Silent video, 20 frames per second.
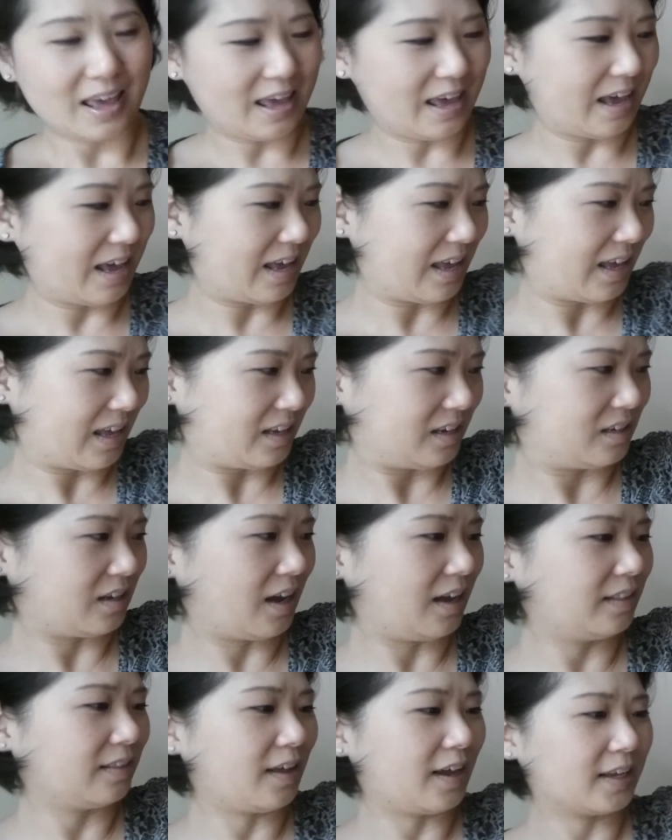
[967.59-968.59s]
And
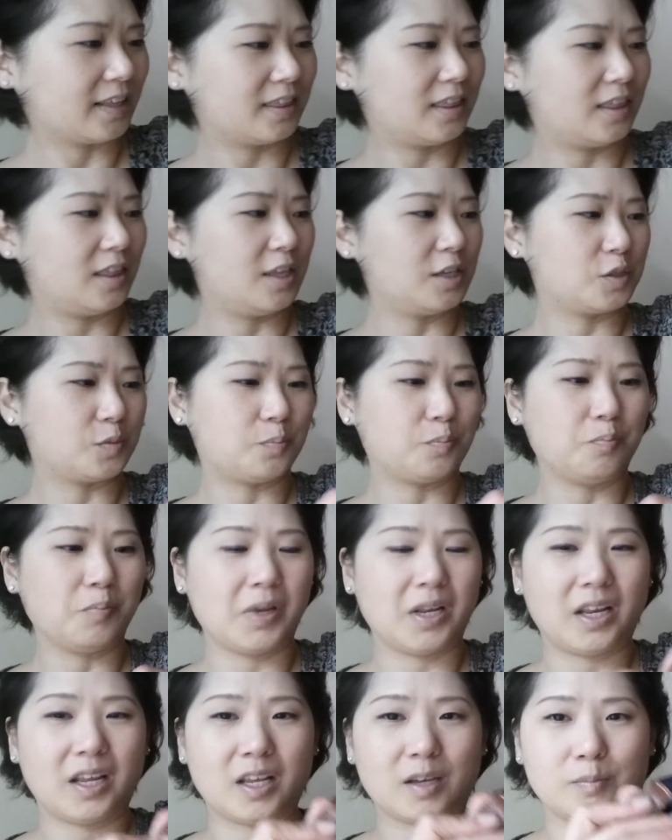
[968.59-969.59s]
I like this
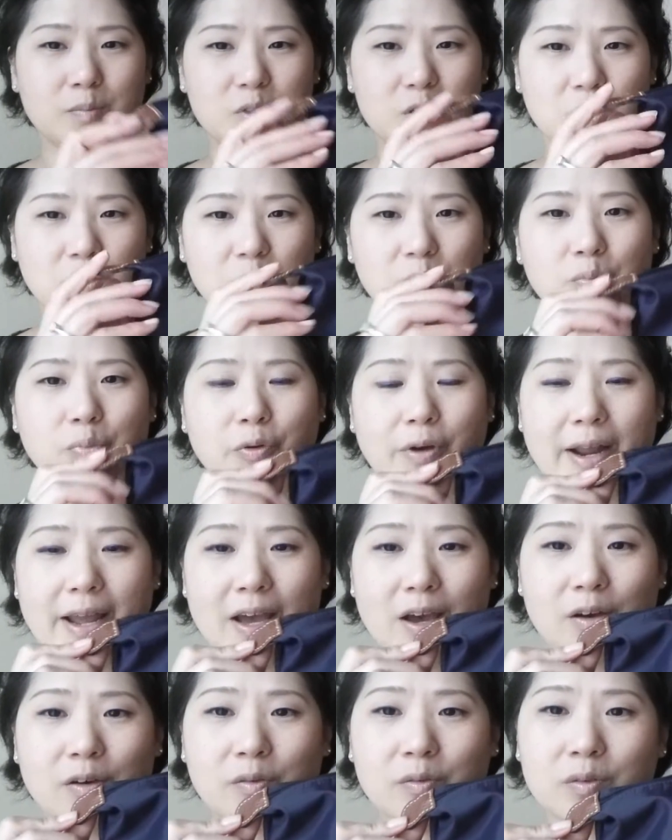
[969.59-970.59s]
medium tone
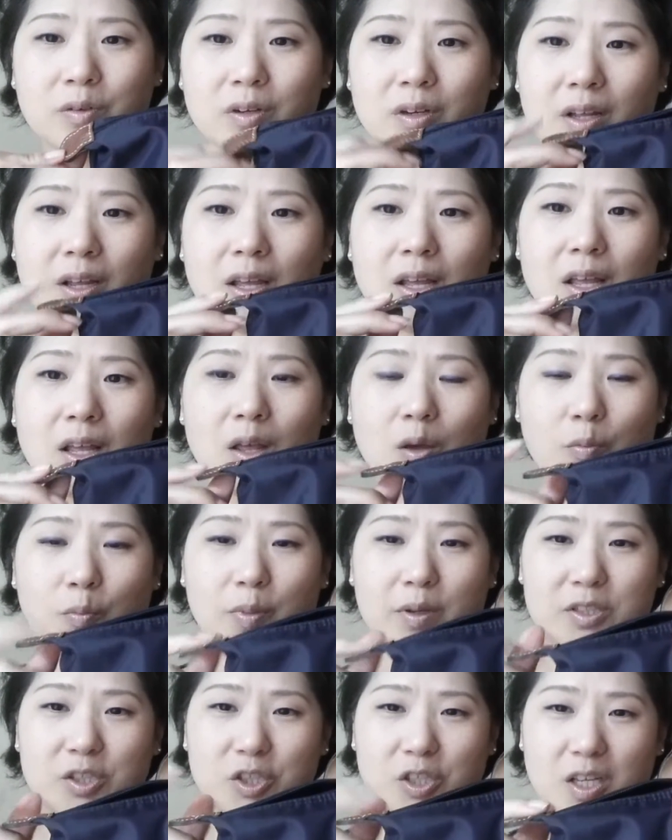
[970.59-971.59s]
brown,
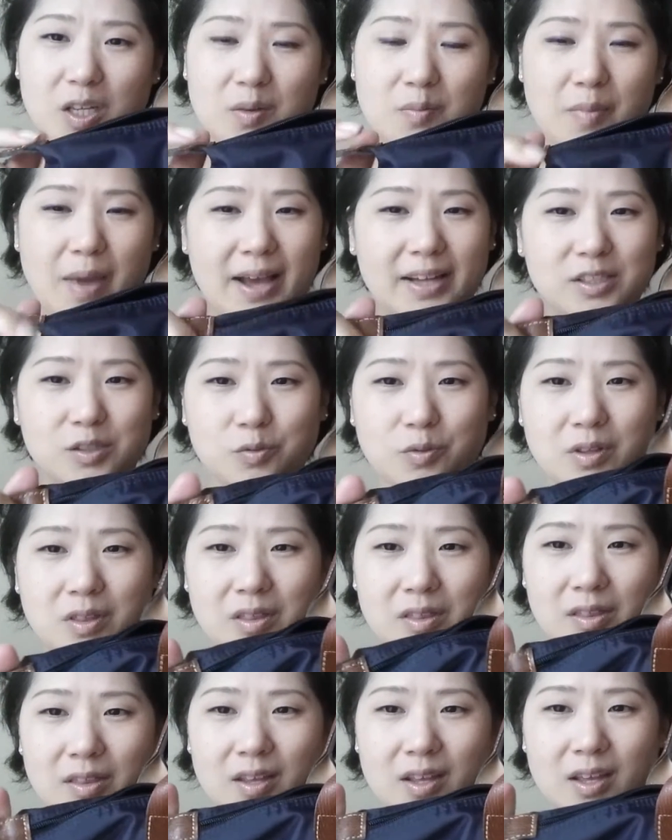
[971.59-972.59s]
which can match
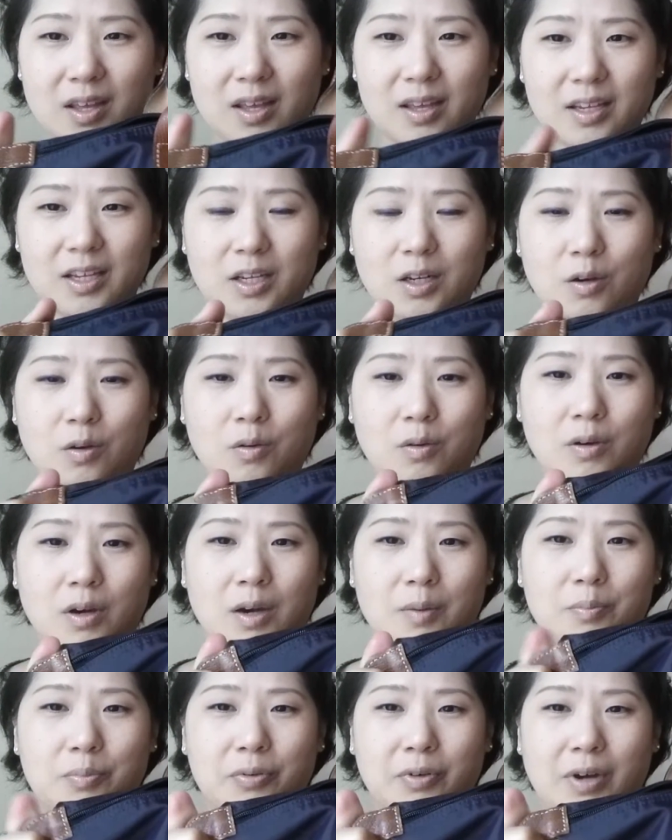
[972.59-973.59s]
with, you know,
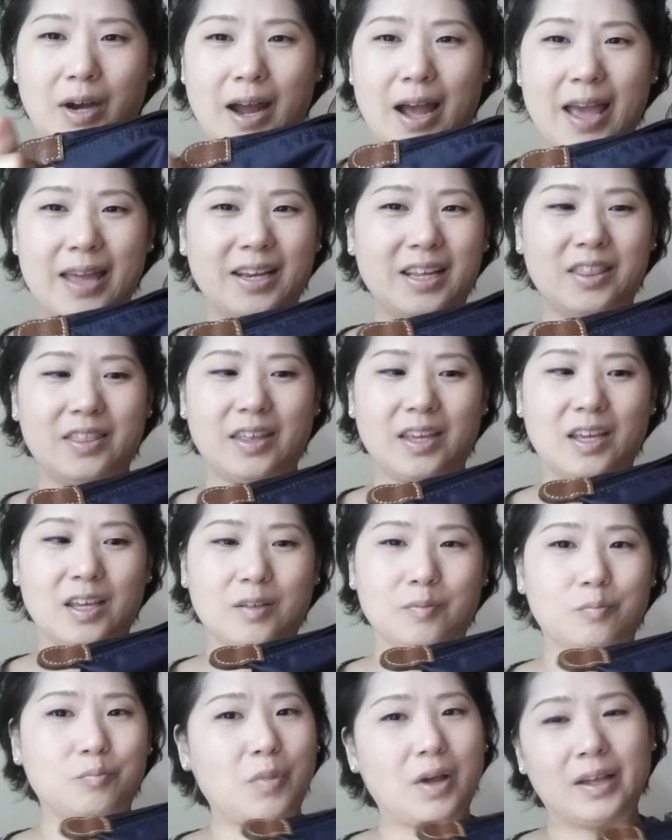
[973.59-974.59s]
a brown,
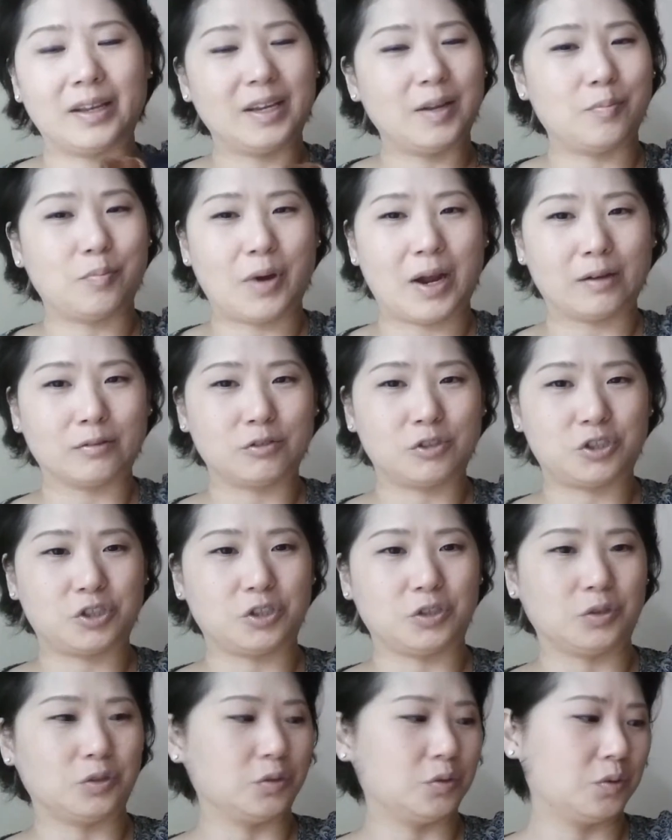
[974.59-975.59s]
any brown
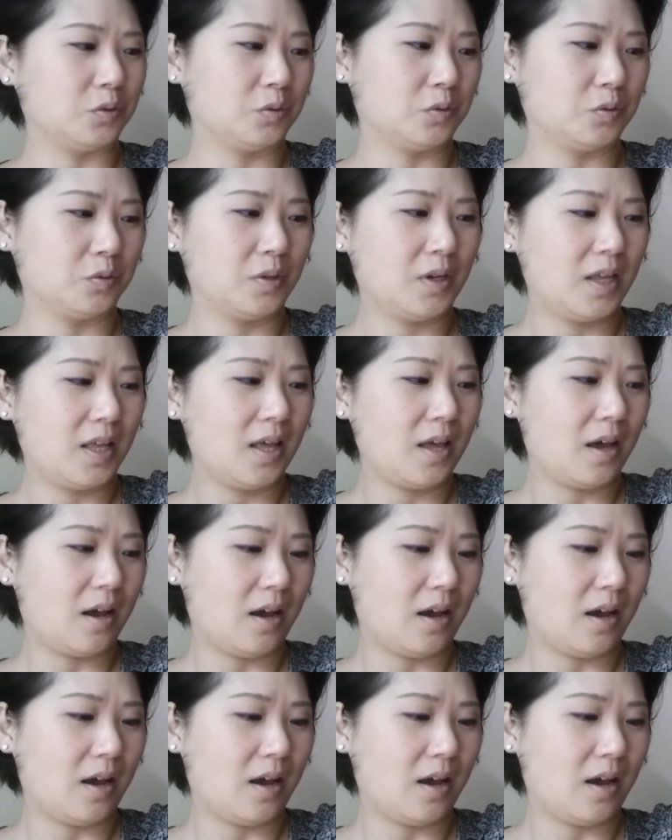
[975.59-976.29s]
shoe,